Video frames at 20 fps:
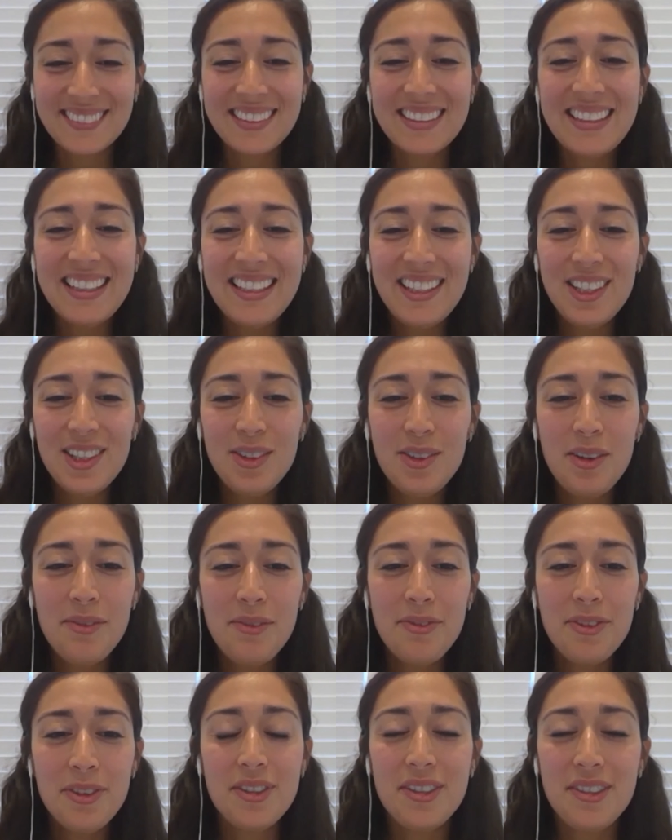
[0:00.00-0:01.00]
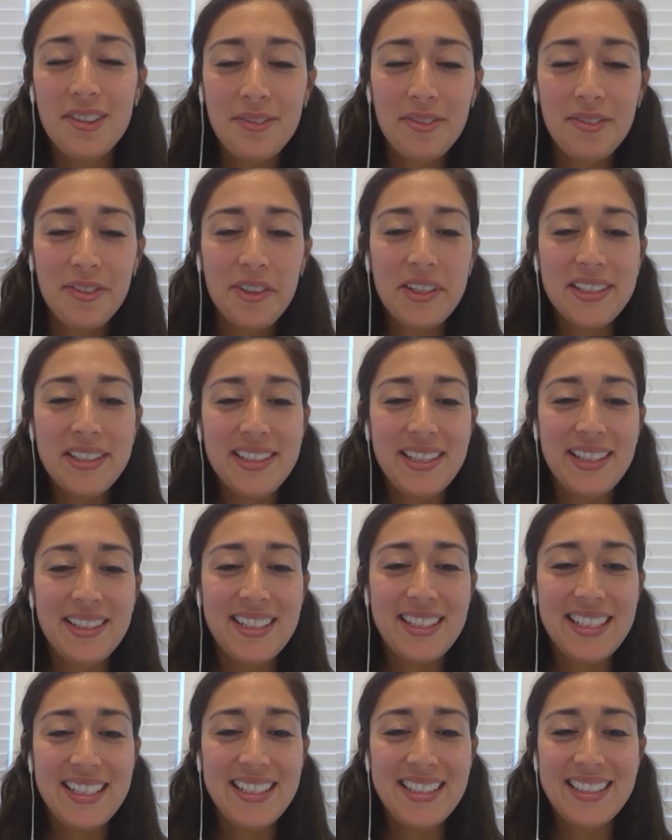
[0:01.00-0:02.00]
And thank you all for, for
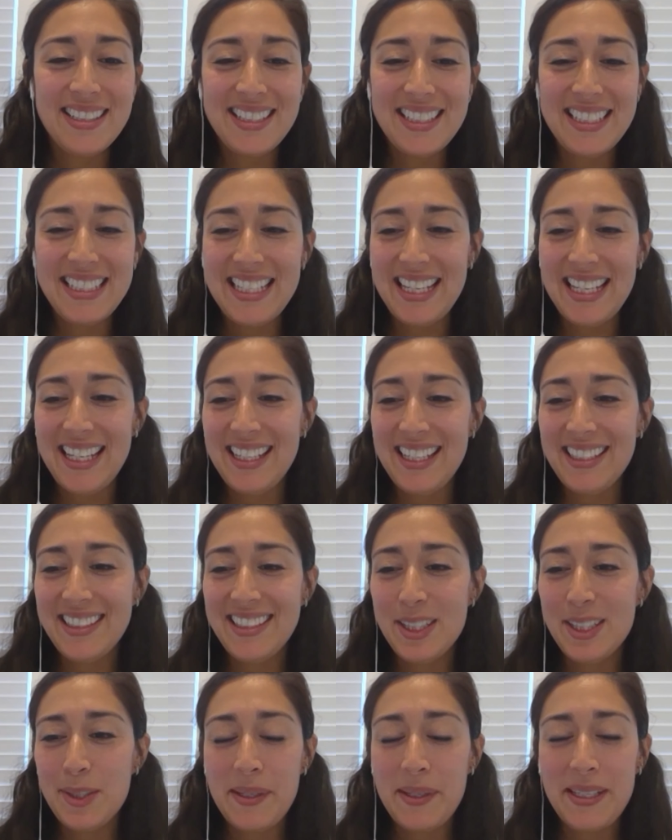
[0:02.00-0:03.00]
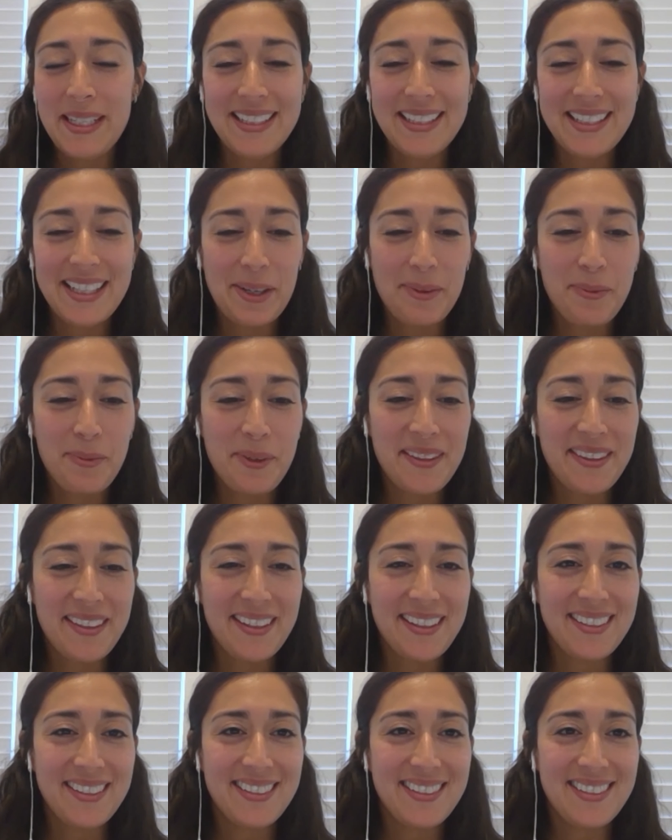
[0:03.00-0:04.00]
attending today and spending time with
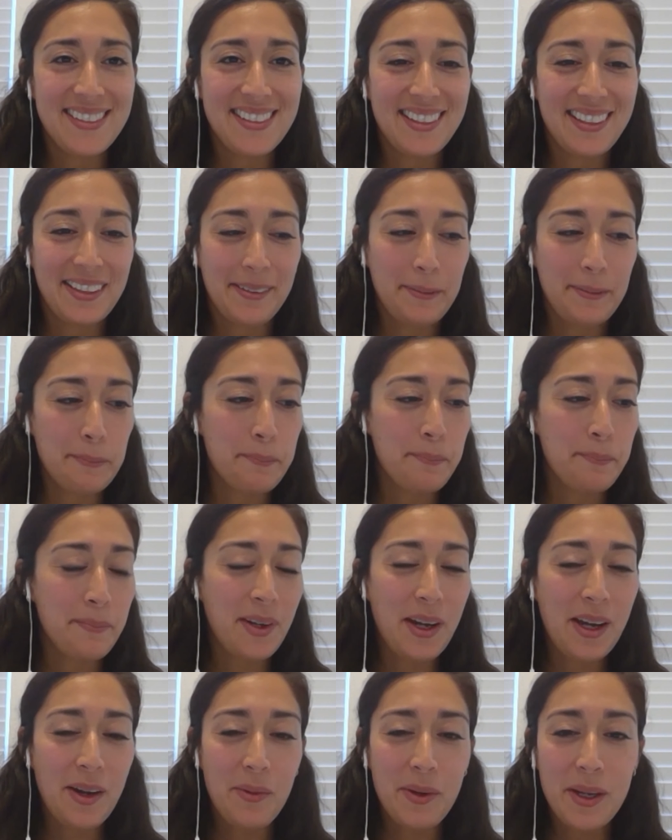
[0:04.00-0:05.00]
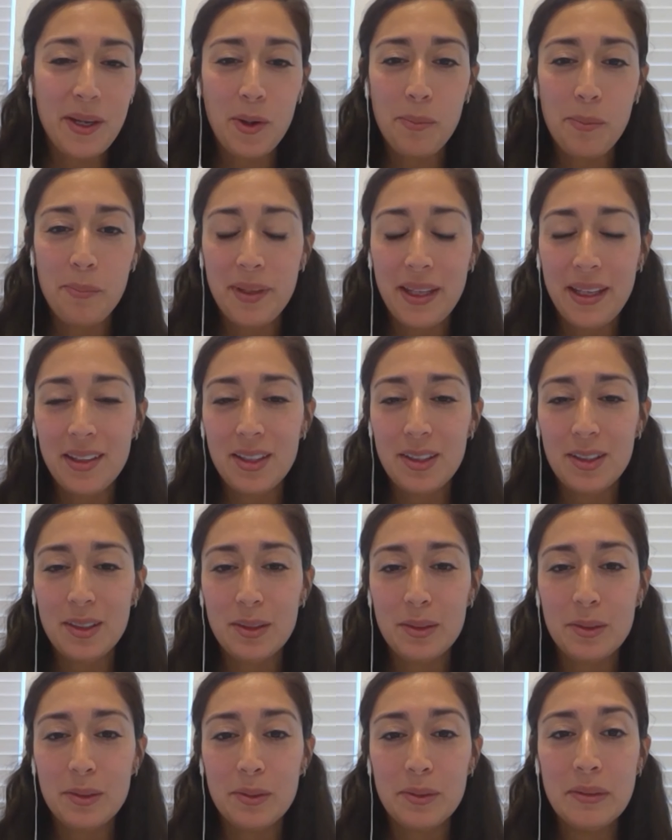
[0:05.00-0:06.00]
us. Um, we hope that
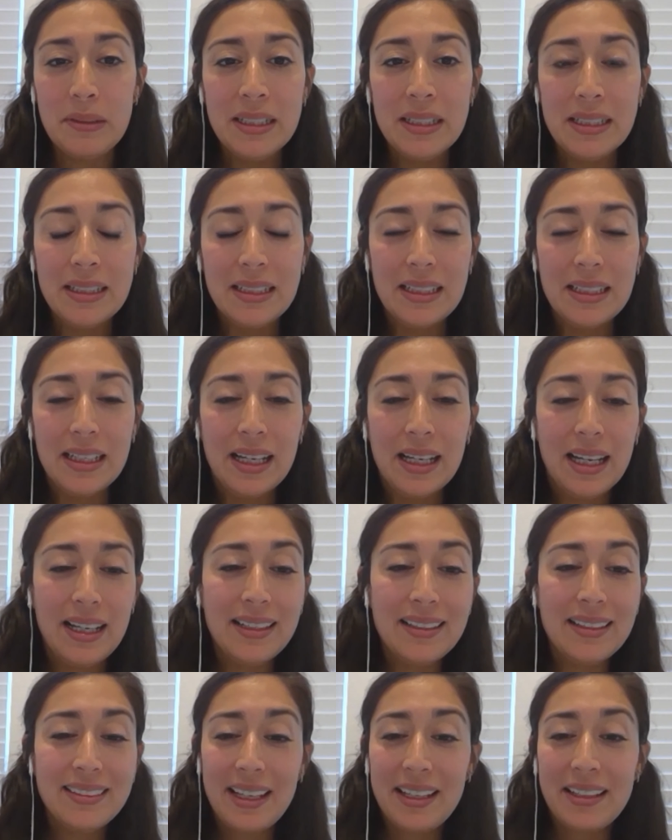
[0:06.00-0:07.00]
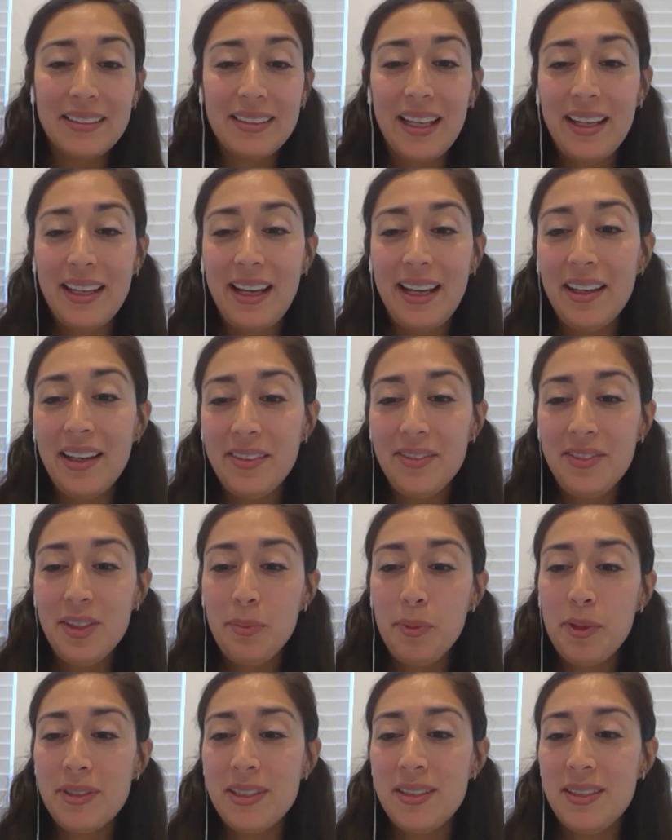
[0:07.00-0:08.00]
you uh, got a lot out of the
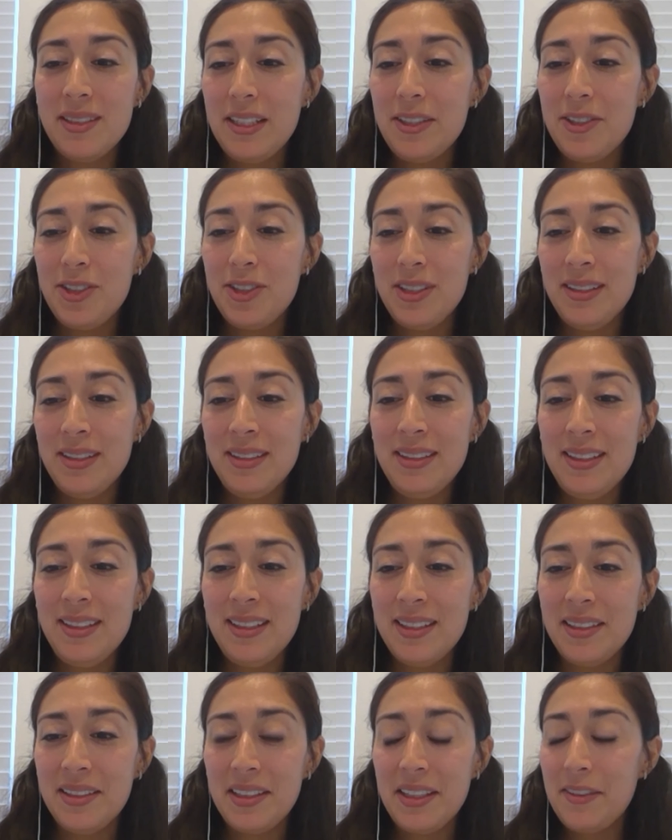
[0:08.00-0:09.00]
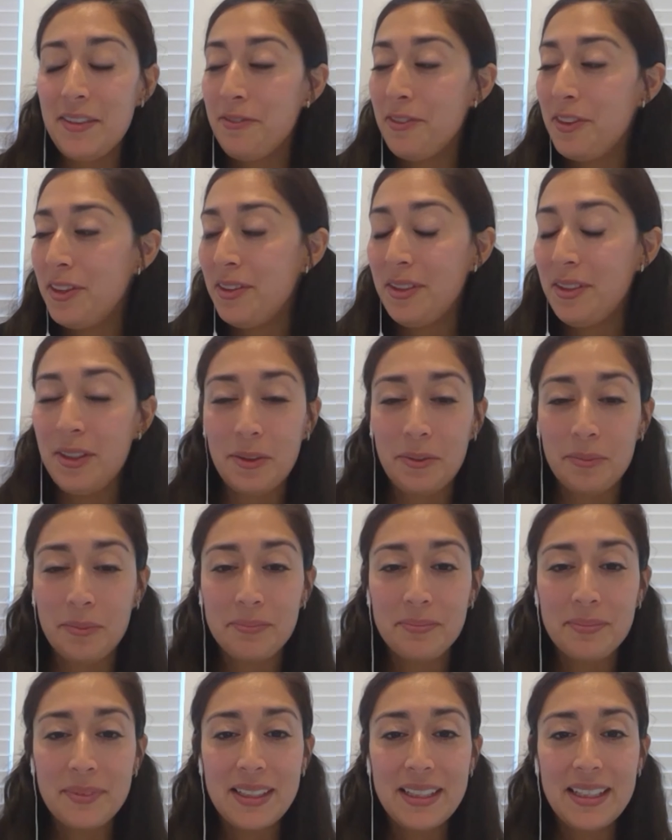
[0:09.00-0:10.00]
presentation. And if, you know,
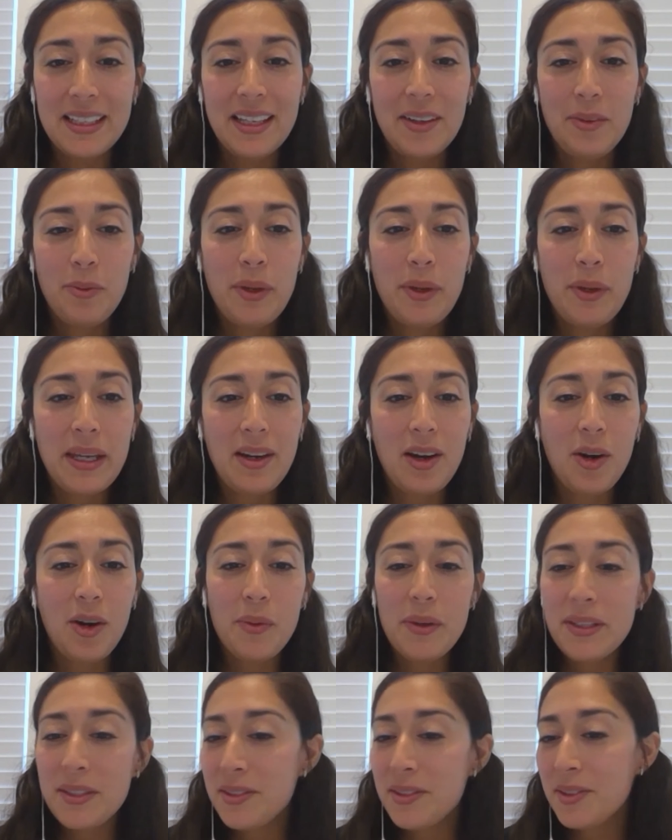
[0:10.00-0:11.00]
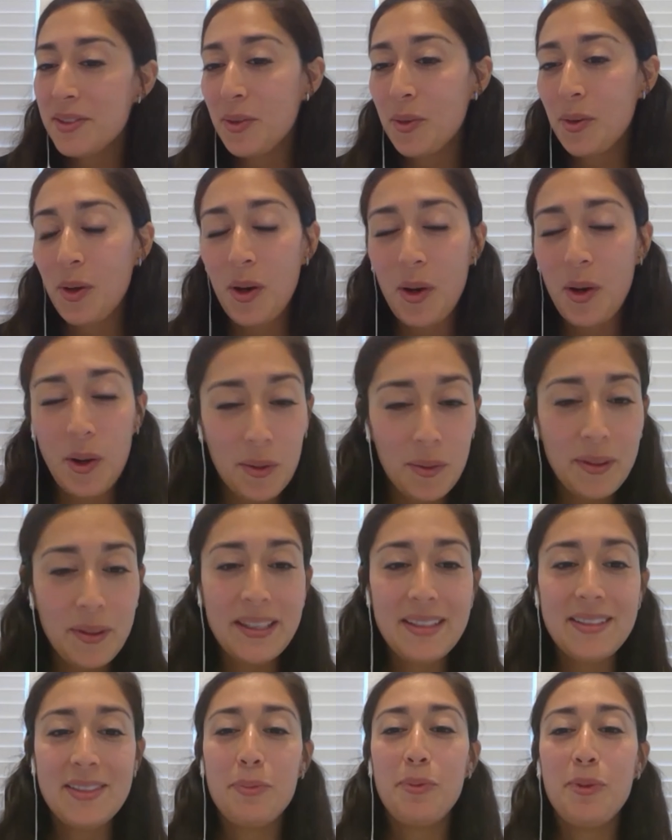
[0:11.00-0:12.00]
we always,
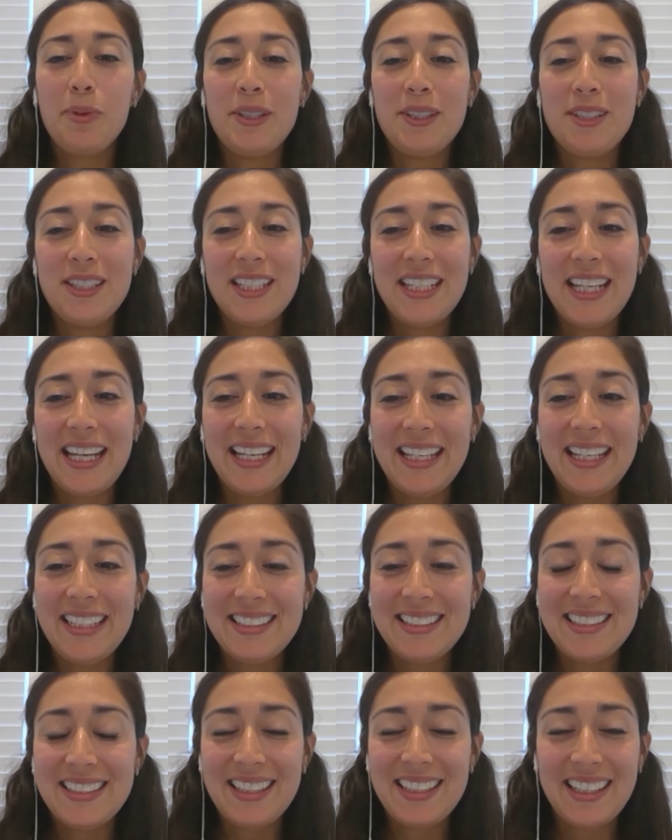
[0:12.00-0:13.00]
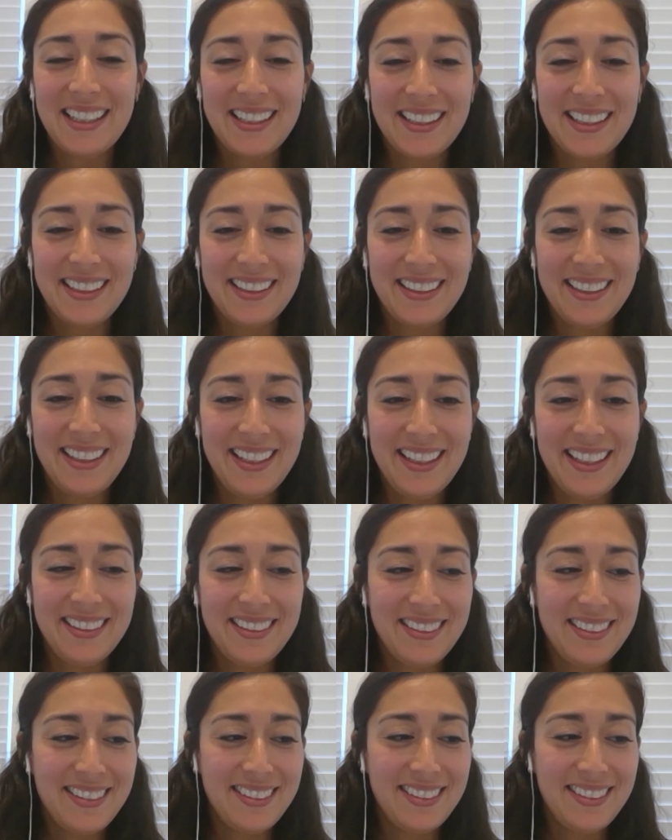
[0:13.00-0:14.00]
always appreciate uh,
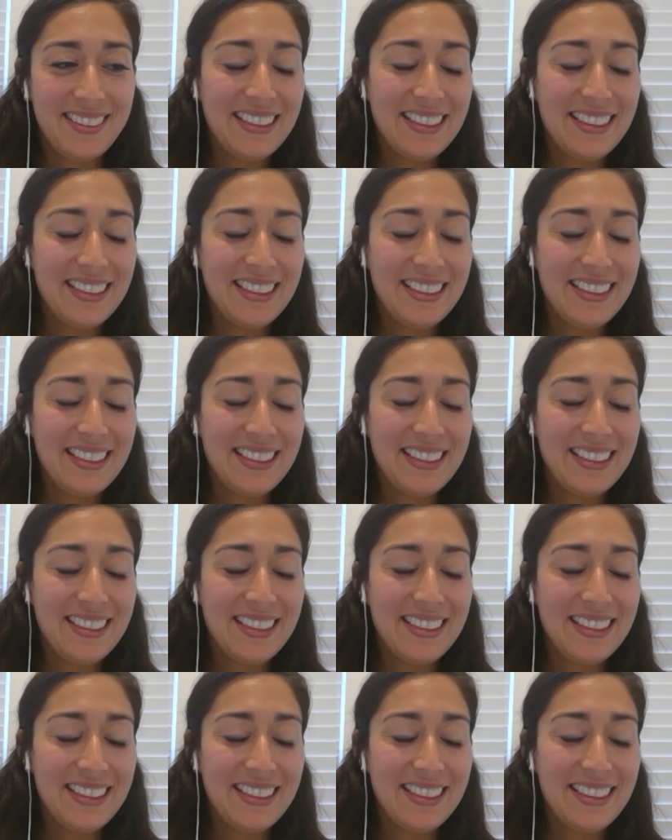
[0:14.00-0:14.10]
and